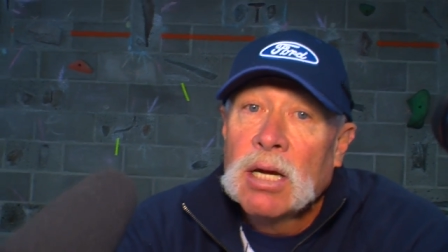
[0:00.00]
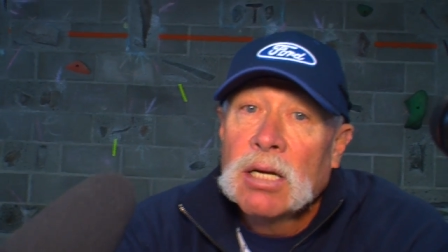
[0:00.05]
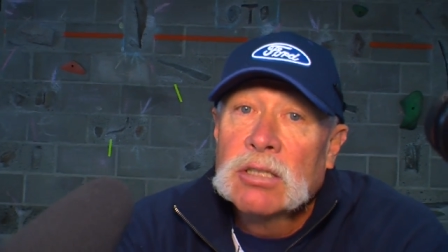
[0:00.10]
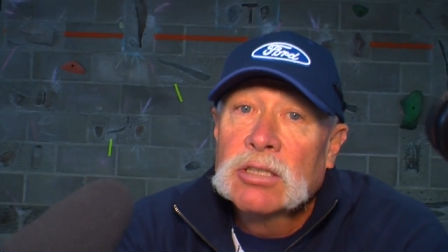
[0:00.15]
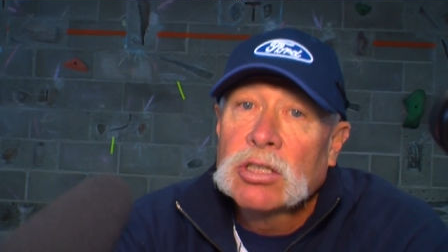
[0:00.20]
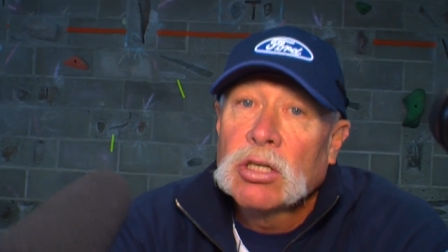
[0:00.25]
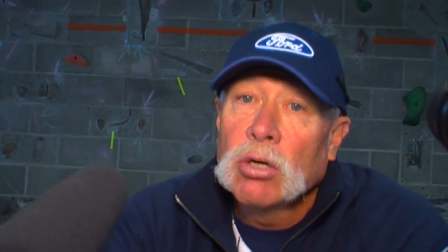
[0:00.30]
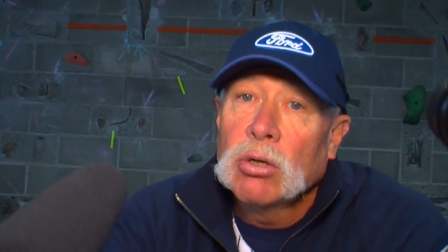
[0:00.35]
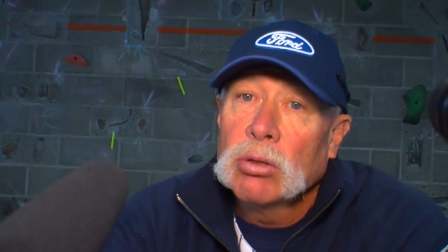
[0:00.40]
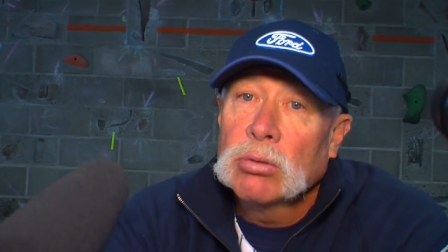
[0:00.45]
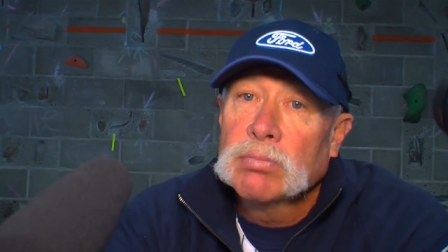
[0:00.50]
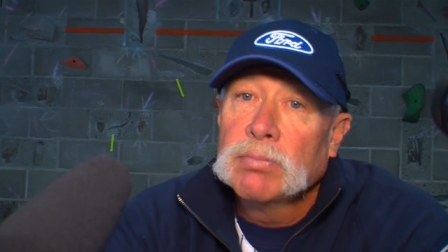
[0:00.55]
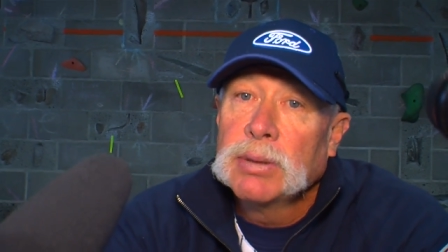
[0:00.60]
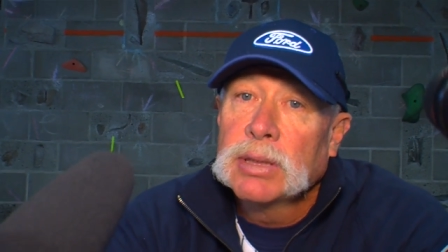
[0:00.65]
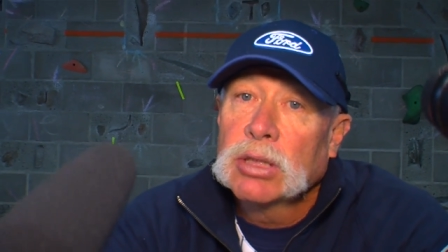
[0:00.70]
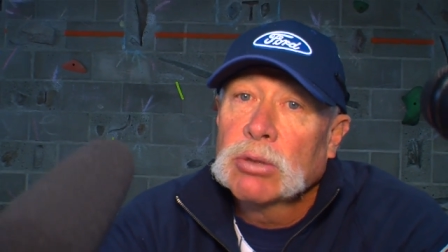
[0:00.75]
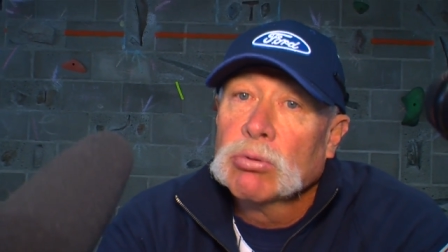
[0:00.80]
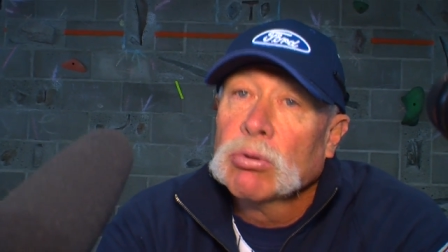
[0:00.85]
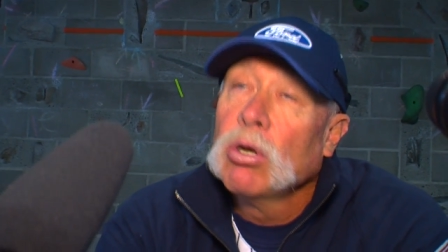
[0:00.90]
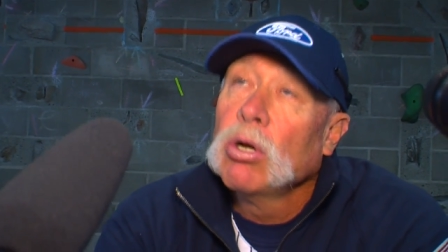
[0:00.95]
so,
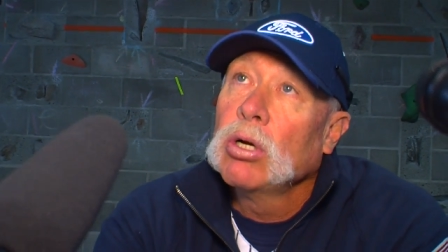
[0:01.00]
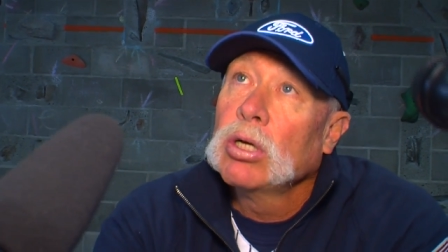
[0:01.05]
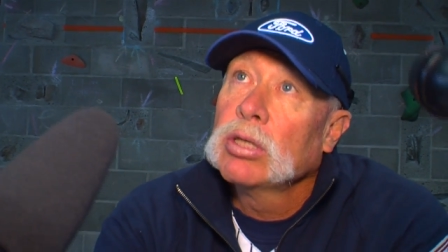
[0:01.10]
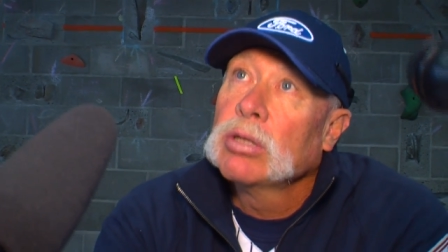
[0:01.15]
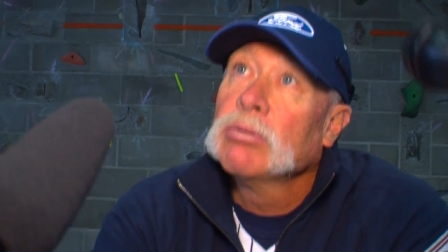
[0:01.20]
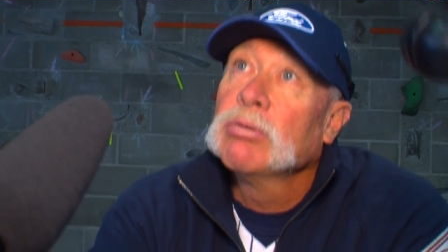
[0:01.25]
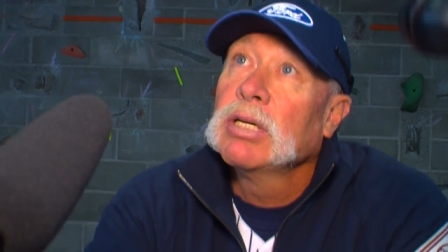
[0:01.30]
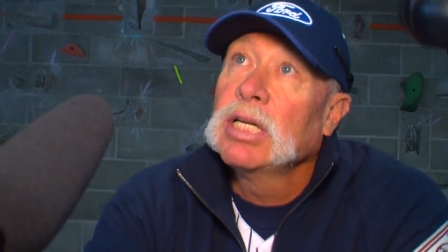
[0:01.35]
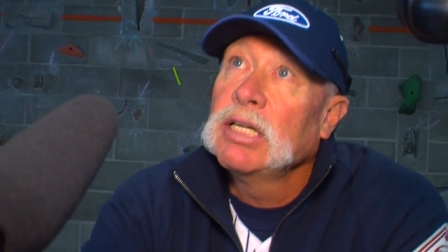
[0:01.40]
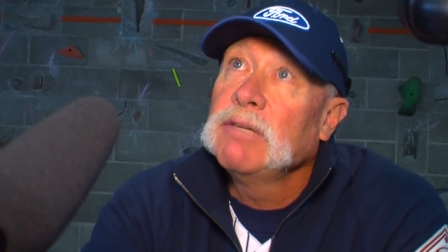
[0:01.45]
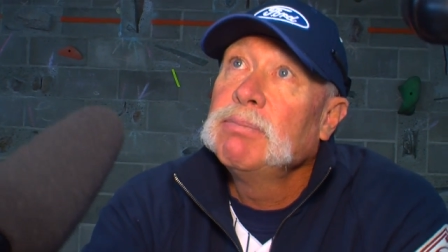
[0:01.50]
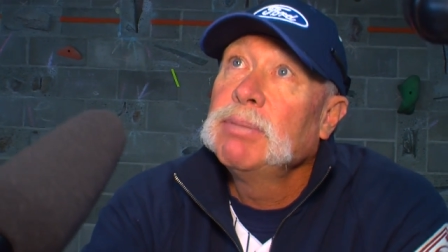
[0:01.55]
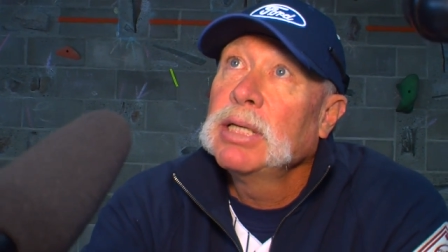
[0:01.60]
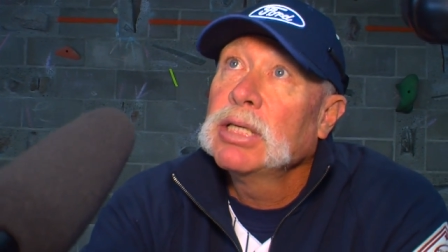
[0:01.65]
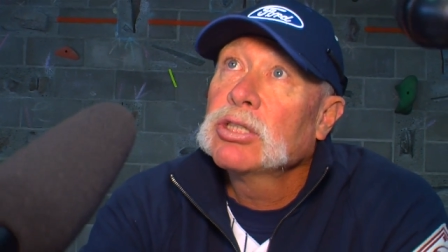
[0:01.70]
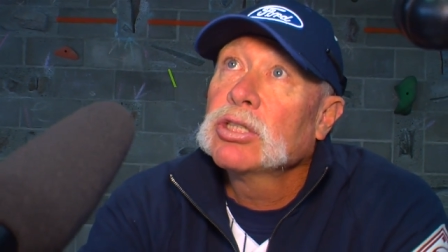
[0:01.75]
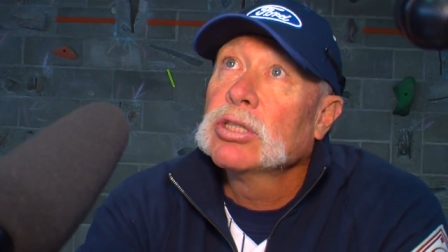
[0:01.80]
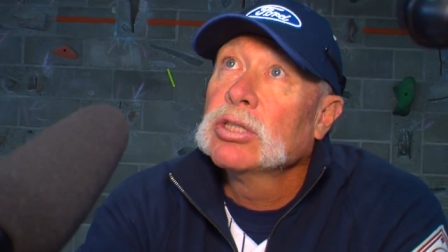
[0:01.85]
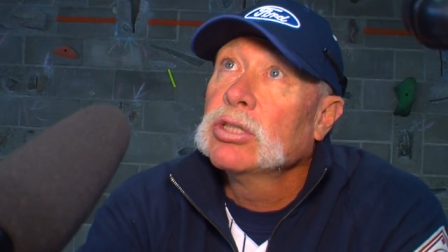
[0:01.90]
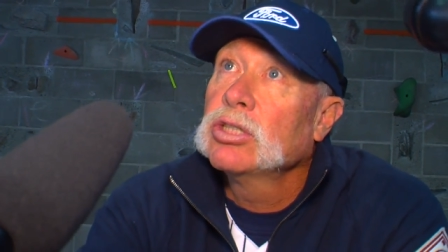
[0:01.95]
but the role of the relief
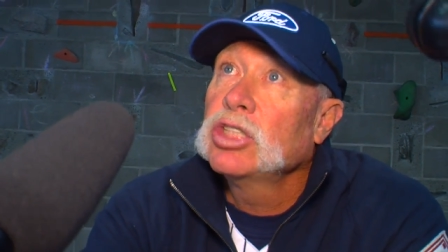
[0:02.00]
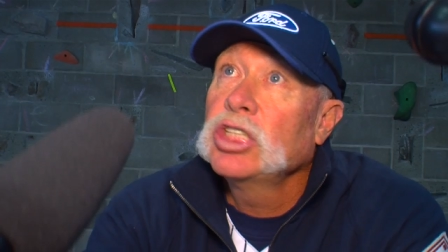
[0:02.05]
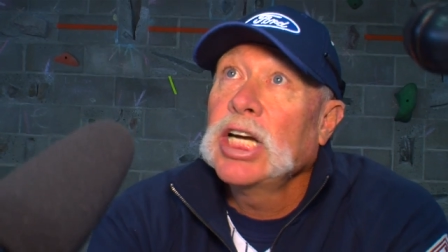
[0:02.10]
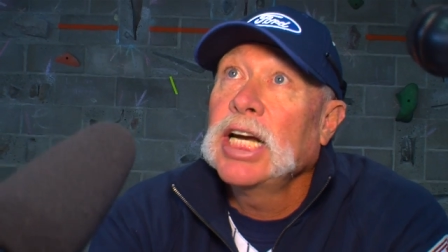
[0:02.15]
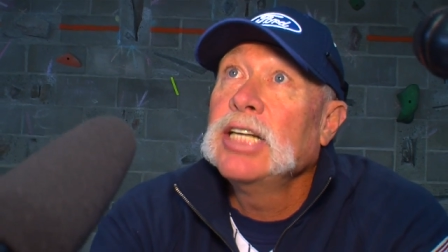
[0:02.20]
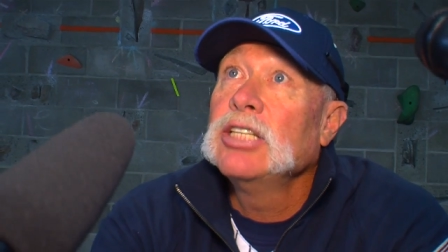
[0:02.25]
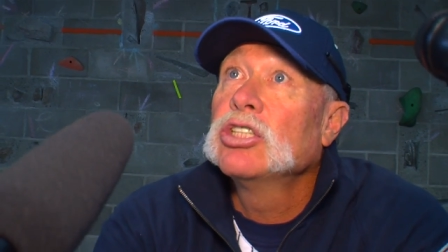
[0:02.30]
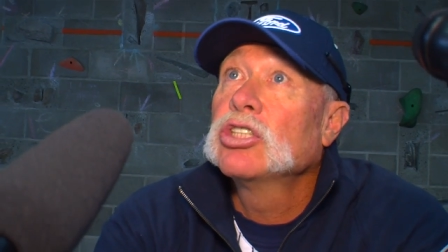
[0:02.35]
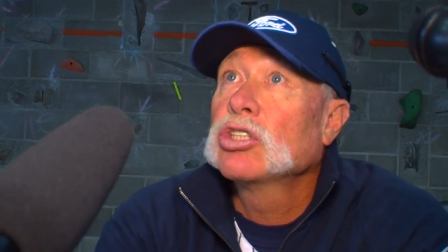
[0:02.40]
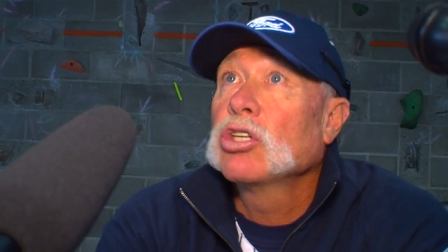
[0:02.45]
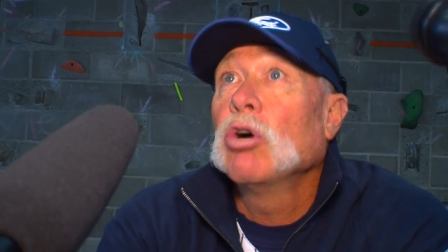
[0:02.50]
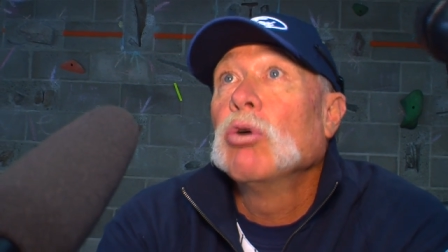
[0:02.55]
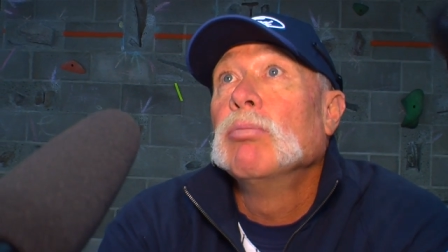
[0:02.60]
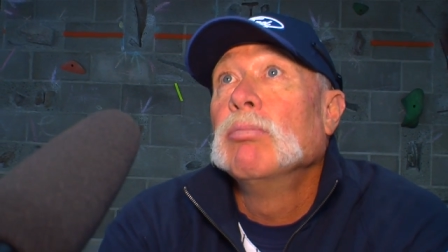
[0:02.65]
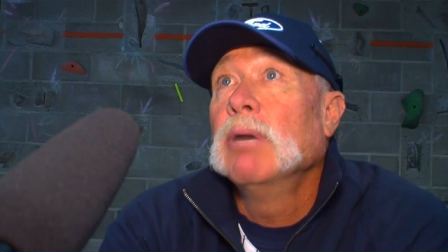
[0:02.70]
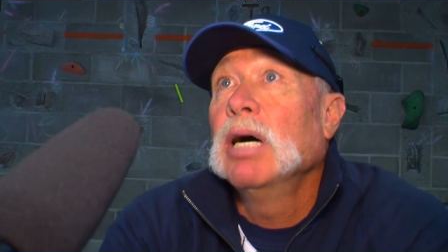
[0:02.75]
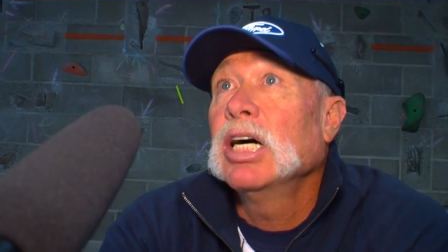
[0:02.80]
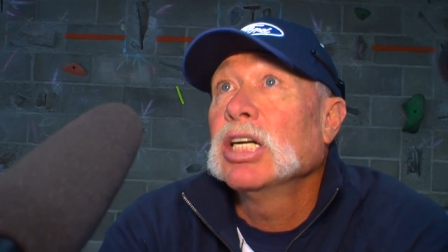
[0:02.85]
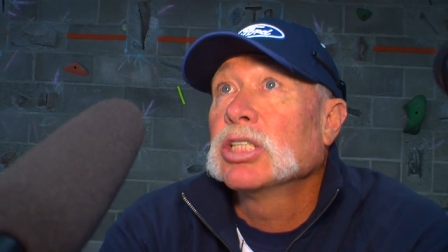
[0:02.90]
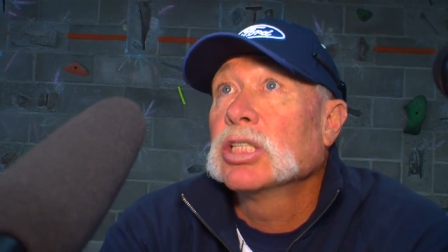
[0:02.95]
pitcher has changed so
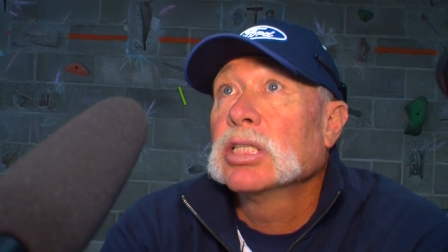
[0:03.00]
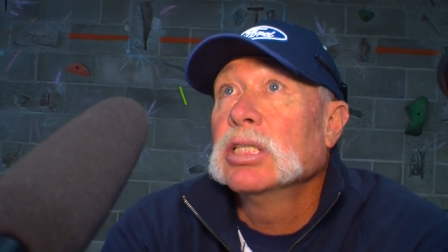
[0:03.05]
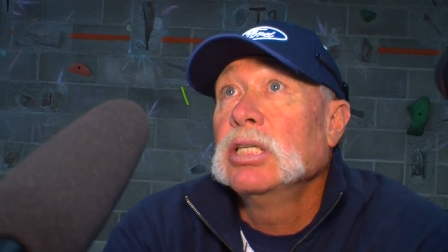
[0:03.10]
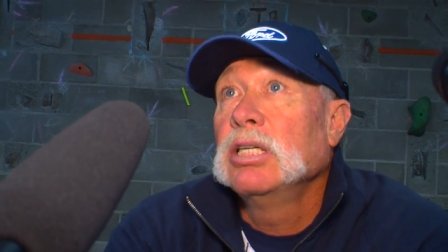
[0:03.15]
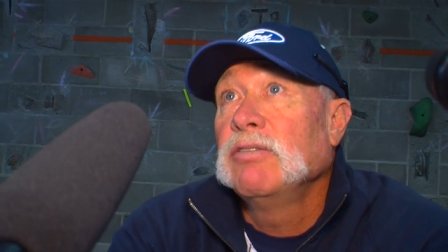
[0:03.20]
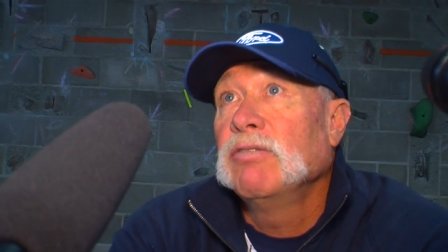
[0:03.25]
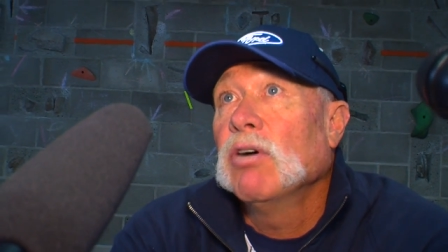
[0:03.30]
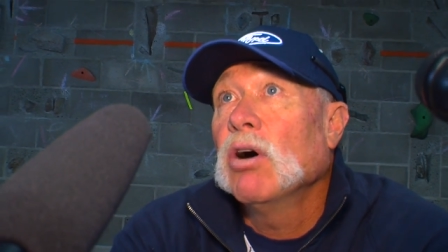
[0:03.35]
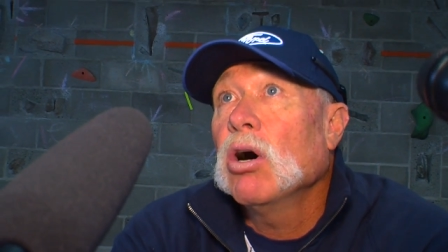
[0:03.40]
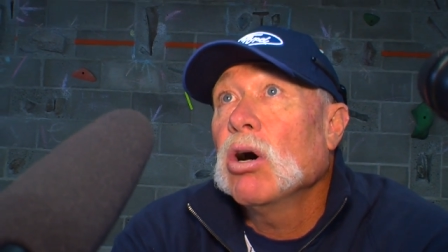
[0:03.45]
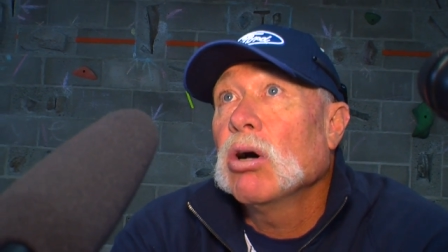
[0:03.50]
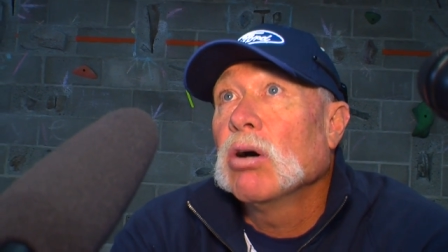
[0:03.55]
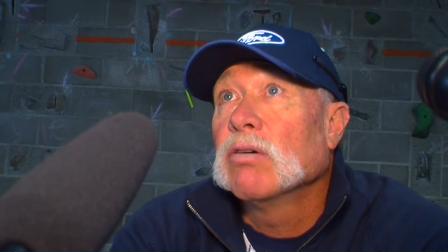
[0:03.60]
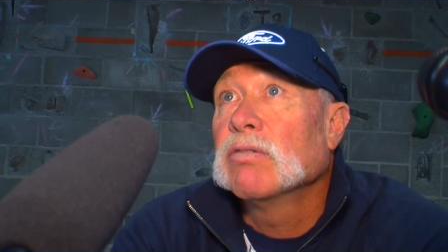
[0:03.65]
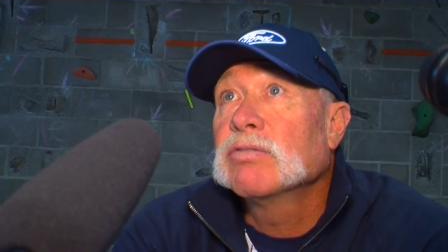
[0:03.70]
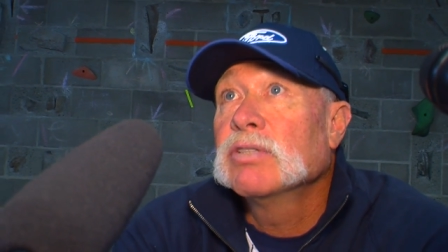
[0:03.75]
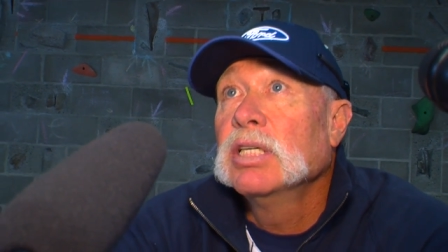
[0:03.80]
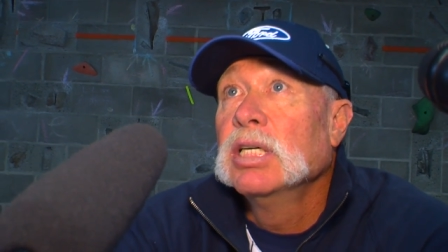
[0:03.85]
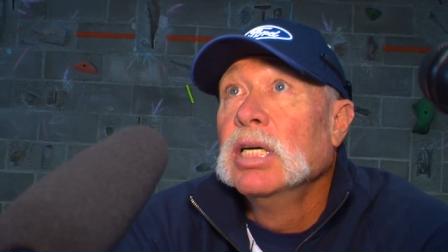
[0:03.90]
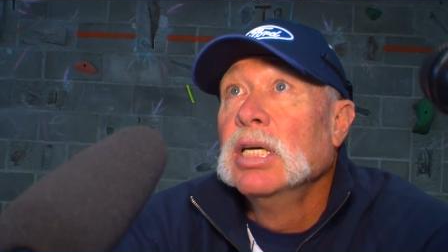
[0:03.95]
much and
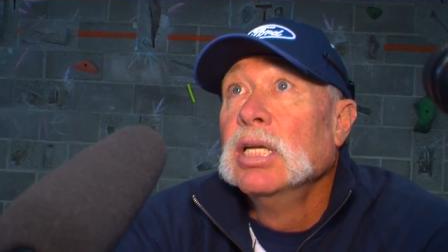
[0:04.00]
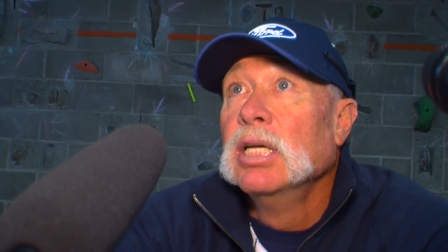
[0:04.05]
evolved.